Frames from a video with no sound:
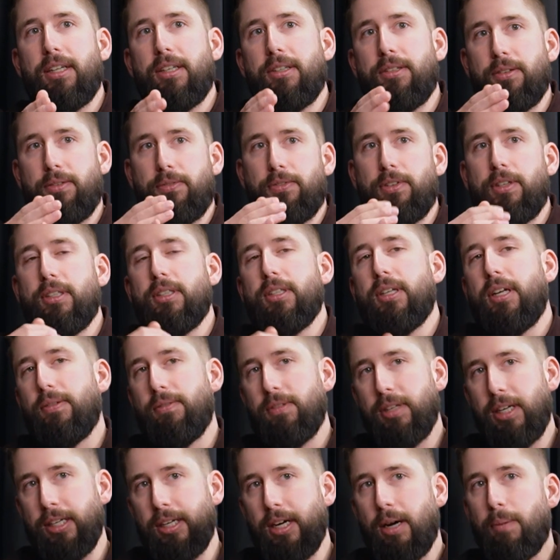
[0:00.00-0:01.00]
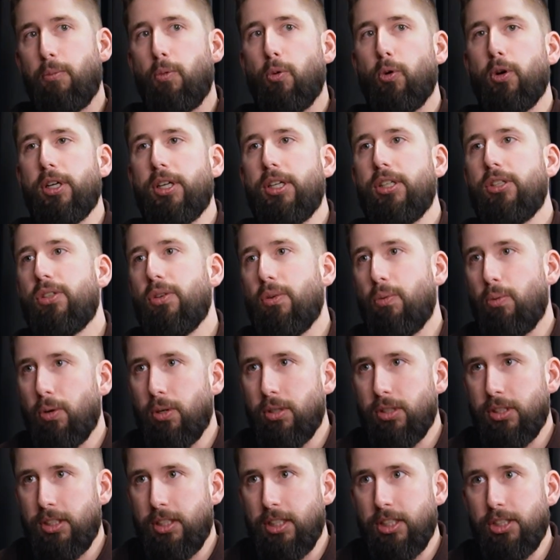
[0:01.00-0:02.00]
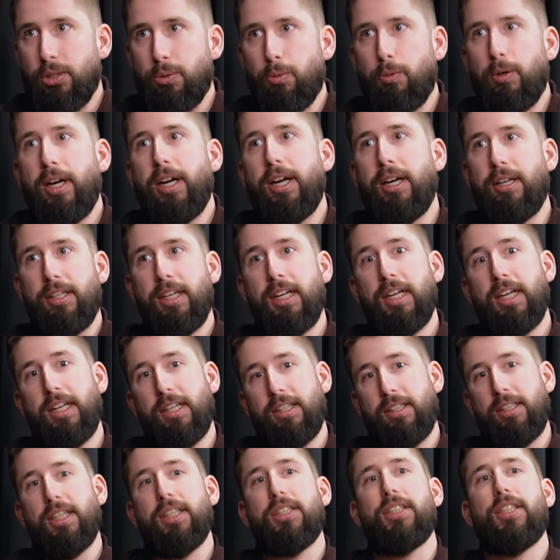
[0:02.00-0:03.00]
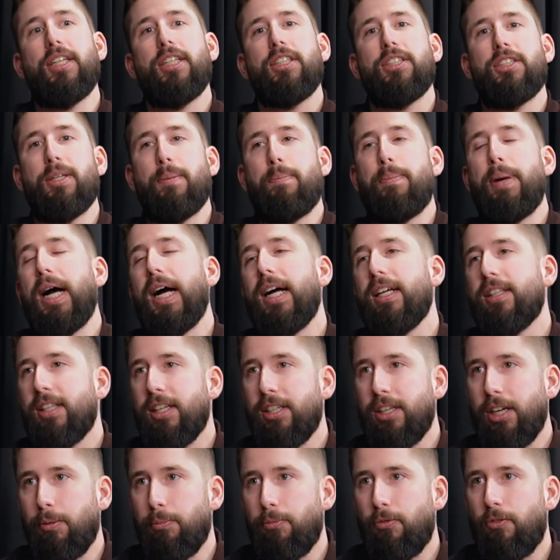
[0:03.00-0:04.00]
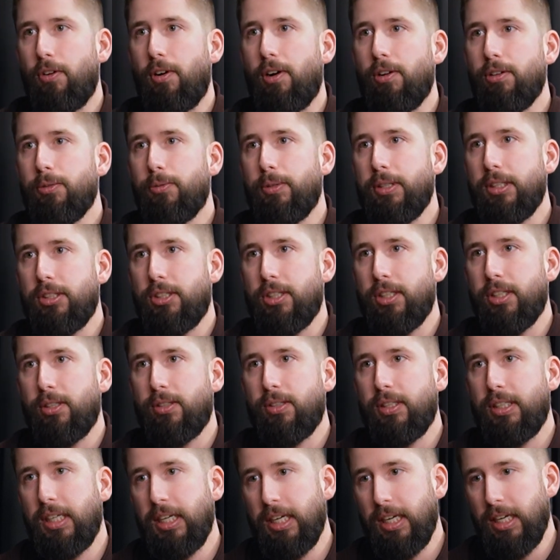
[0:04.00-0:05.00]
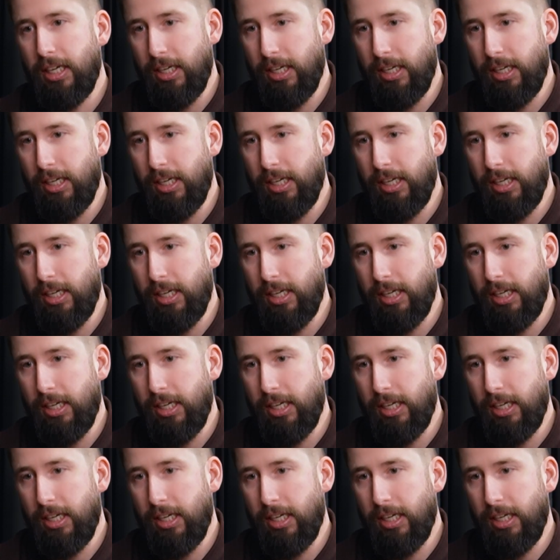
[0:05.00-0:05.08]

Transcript: in the first of like, I'm working towards this way, this is the path that I'm following to,